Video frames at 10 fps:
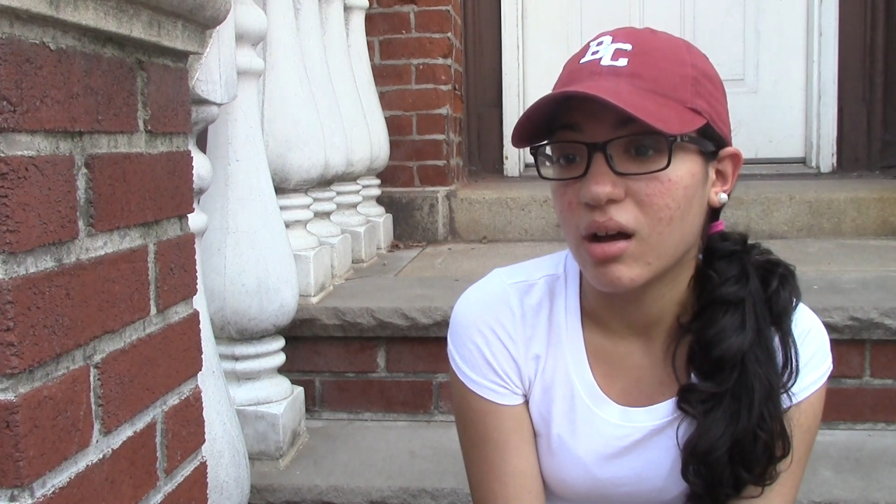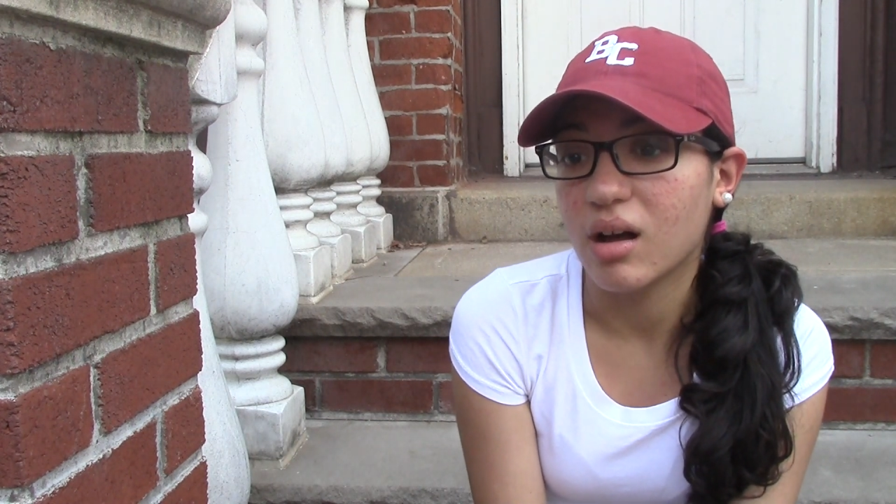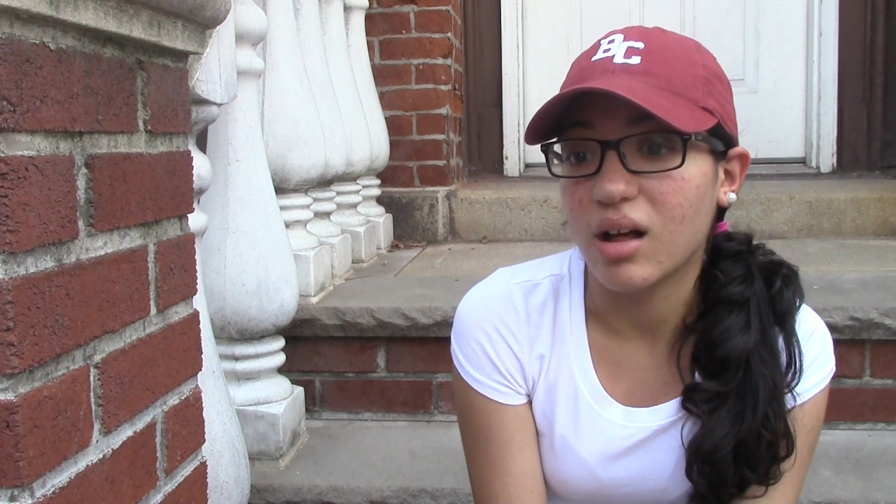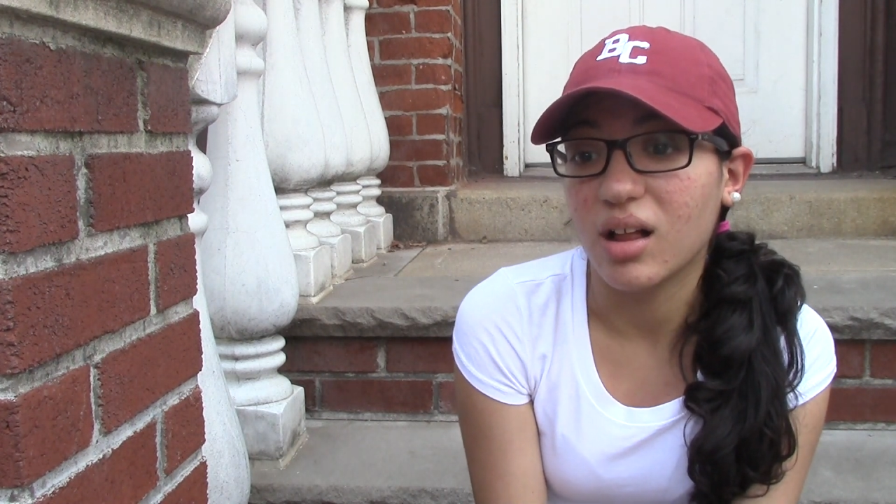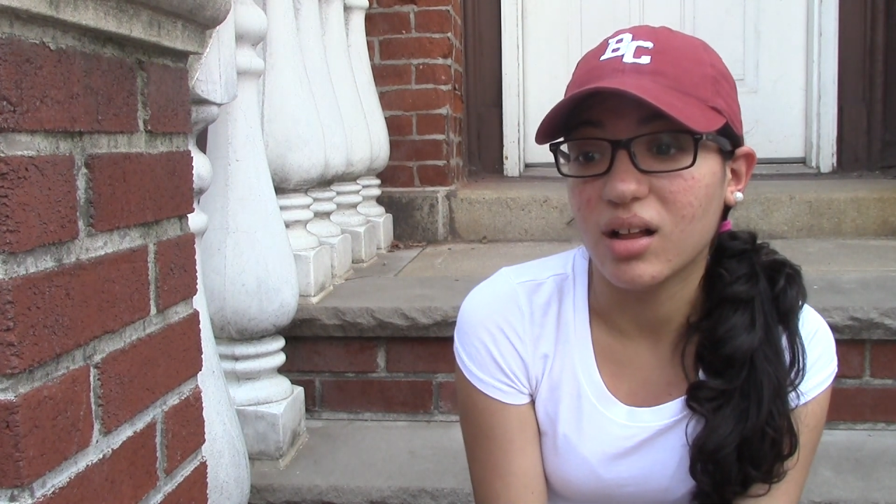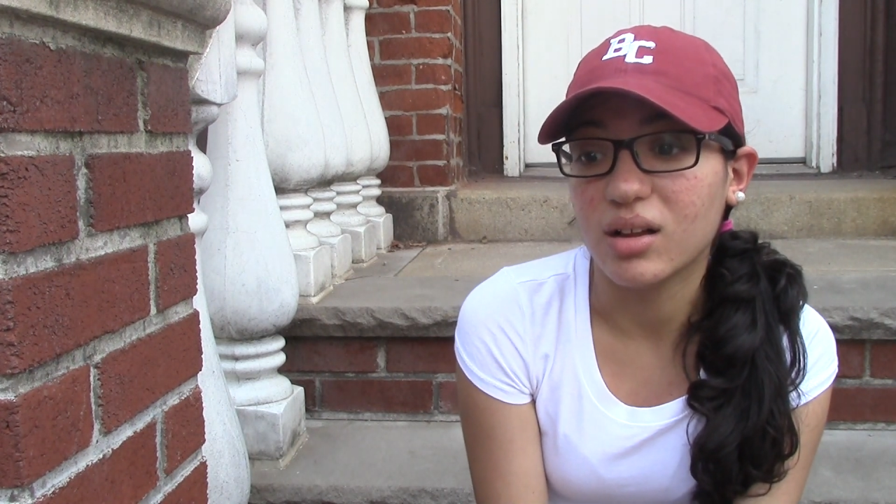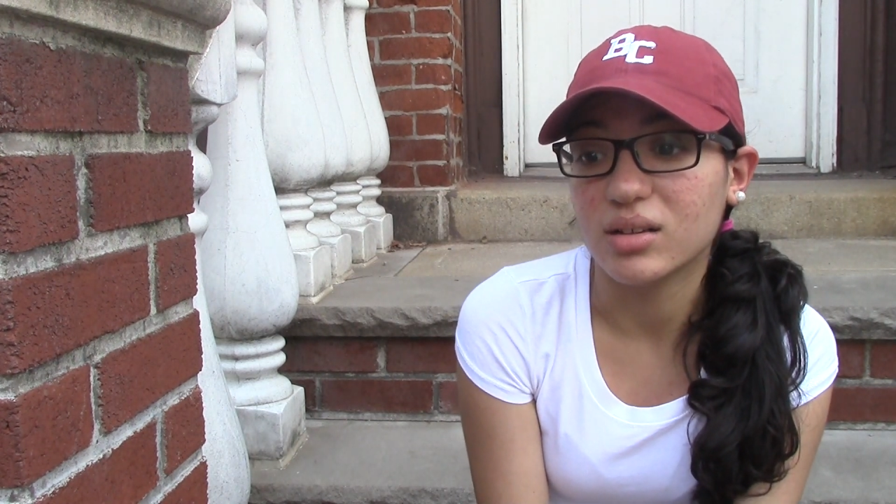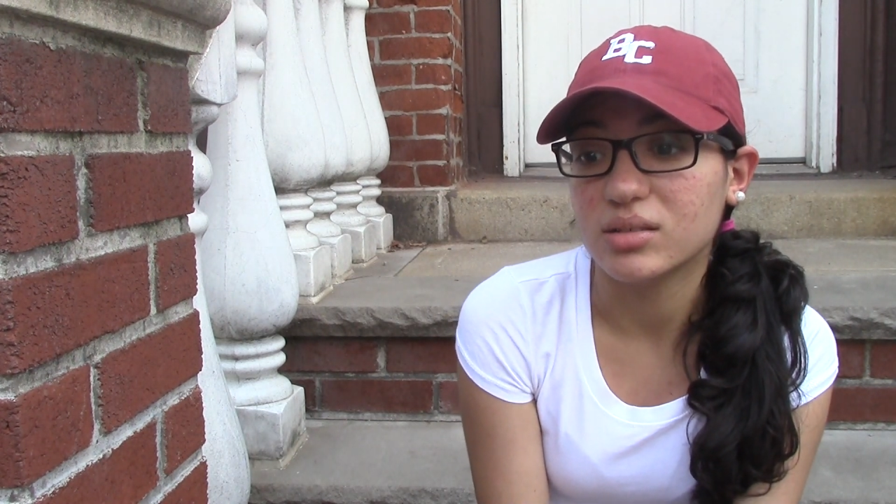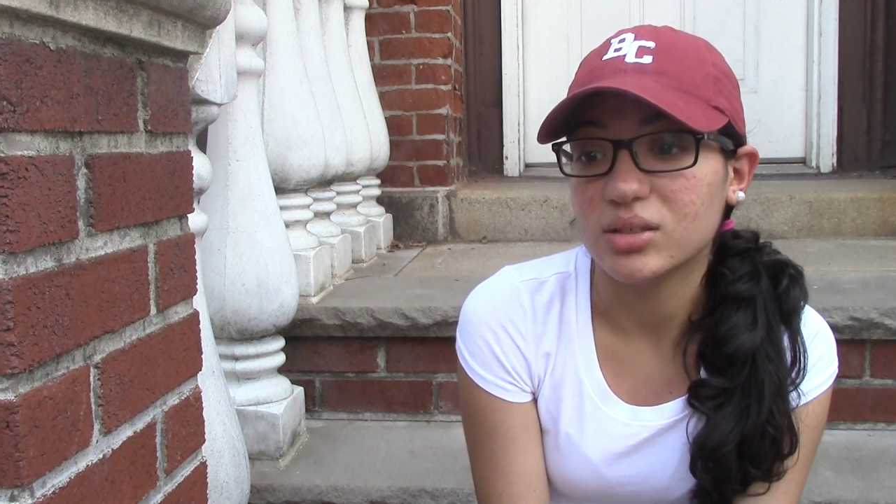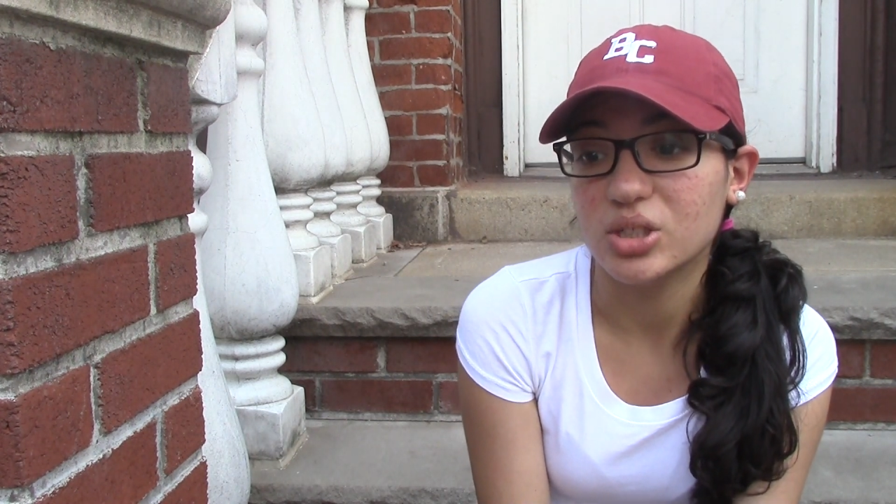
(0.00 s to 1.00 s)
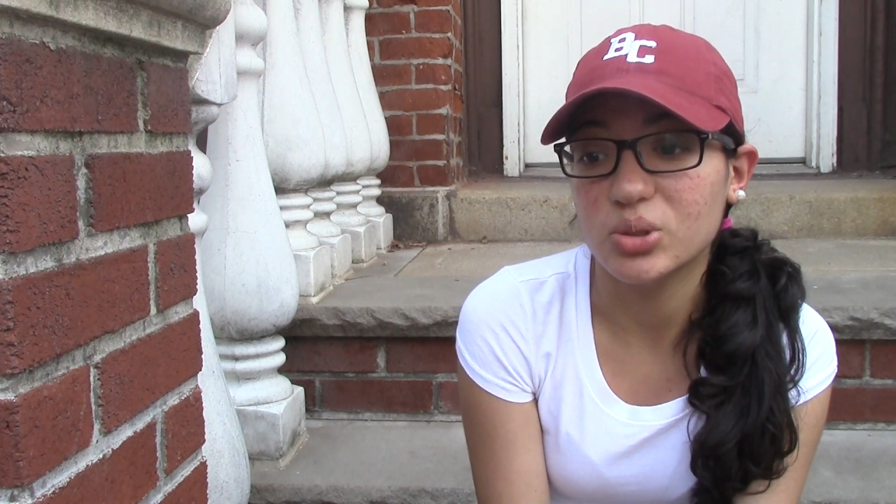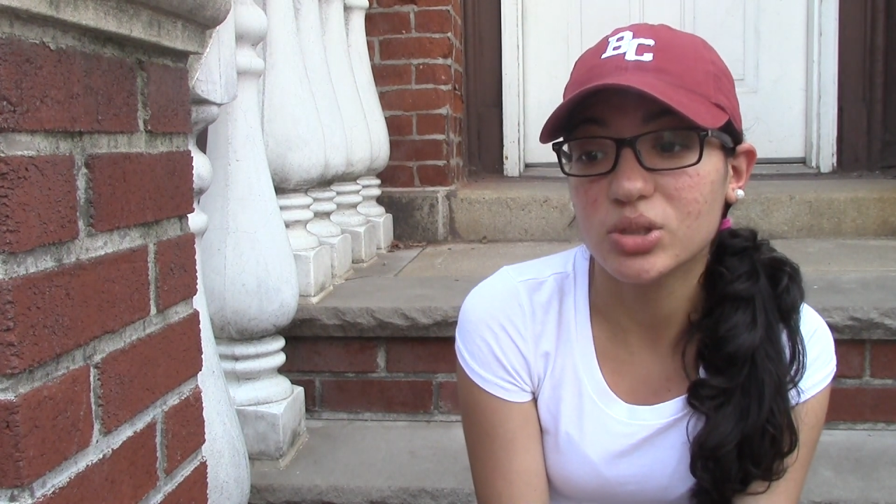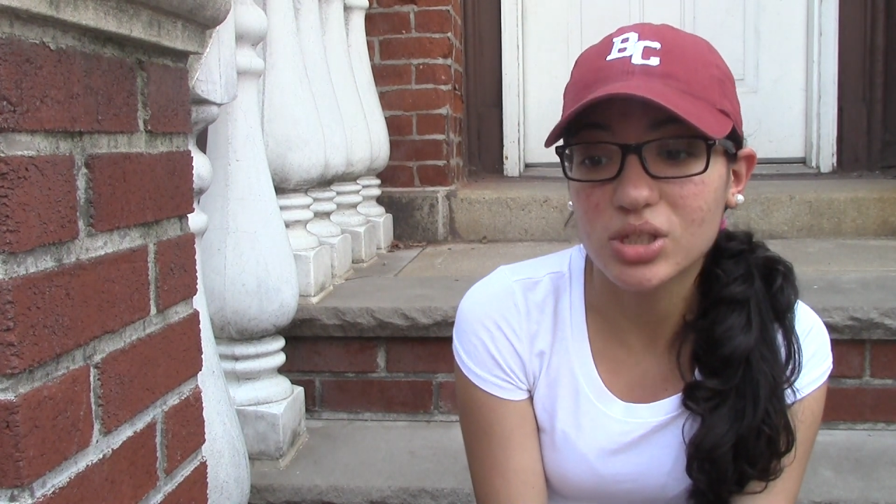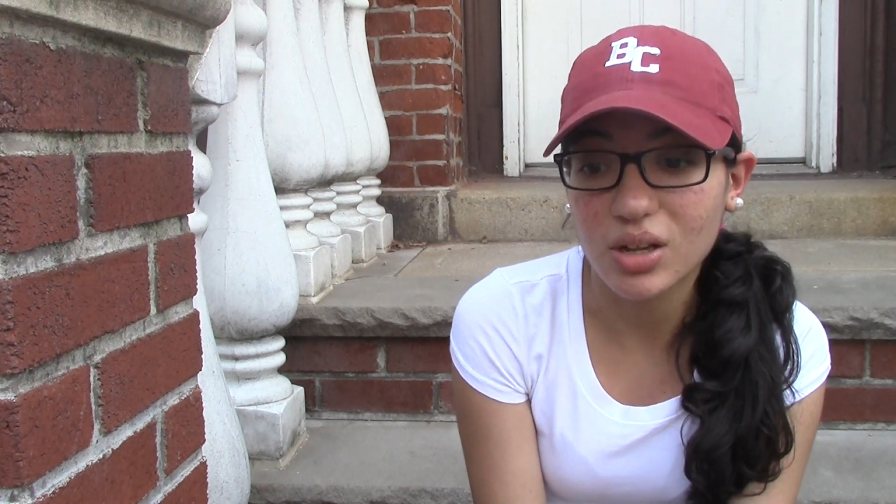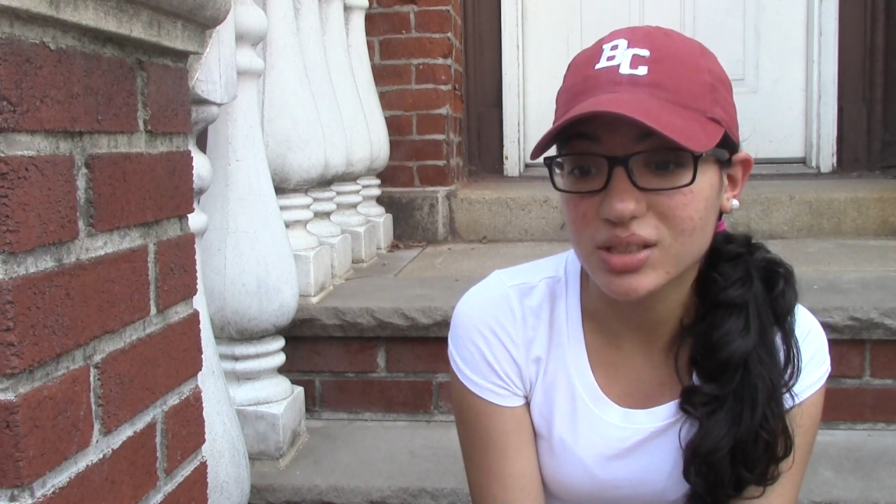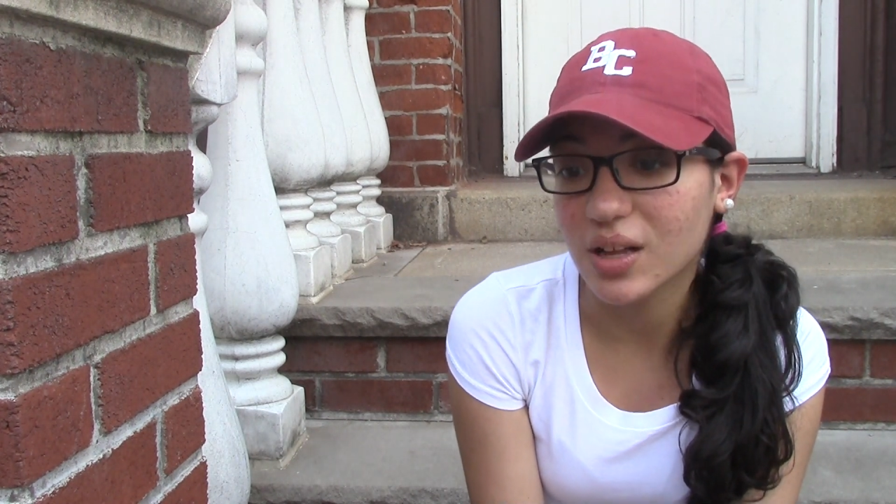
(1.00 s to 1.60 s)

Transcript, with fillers: uh, huge low